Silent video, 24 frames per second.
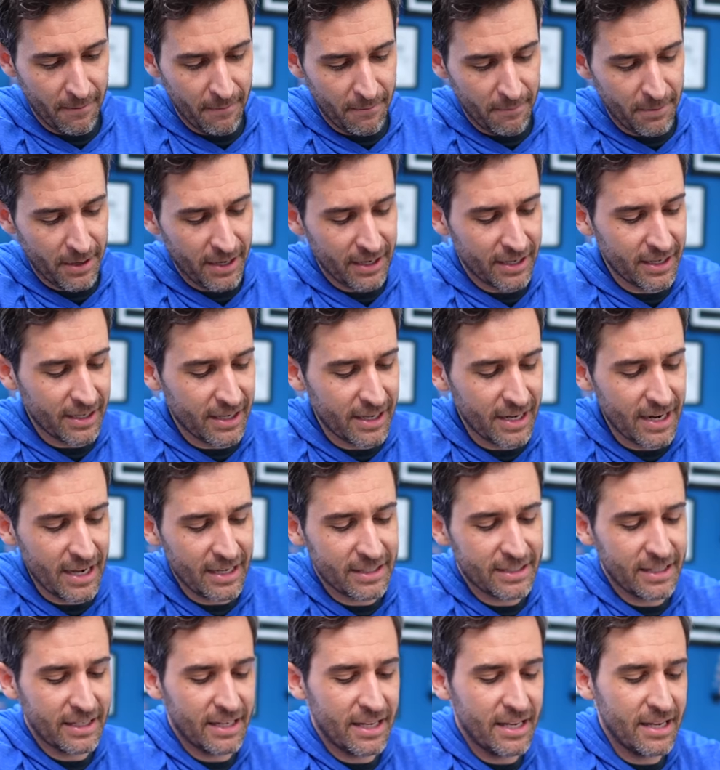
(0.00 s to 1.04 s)
But I could
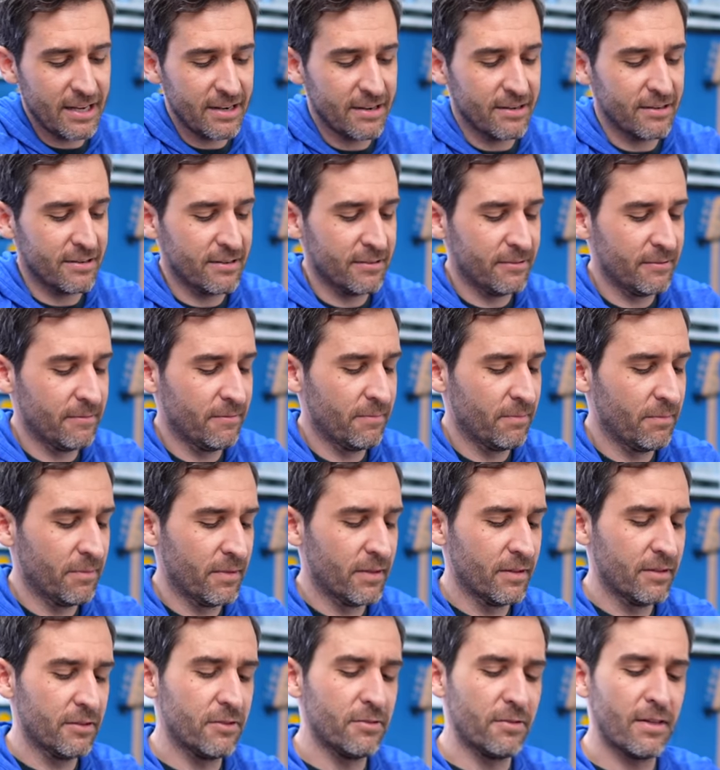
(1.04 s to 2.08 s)
connect it here,
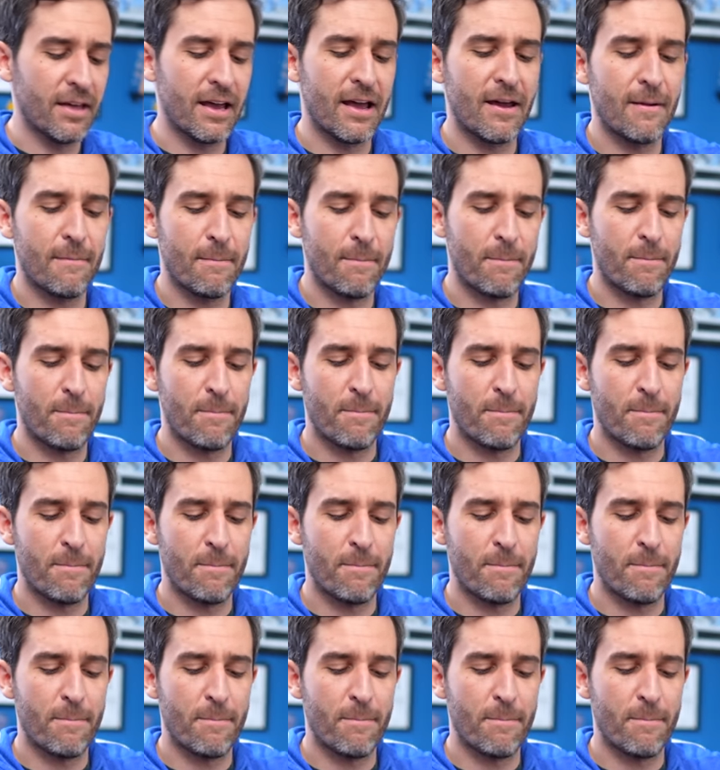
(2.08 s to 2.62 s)
do that,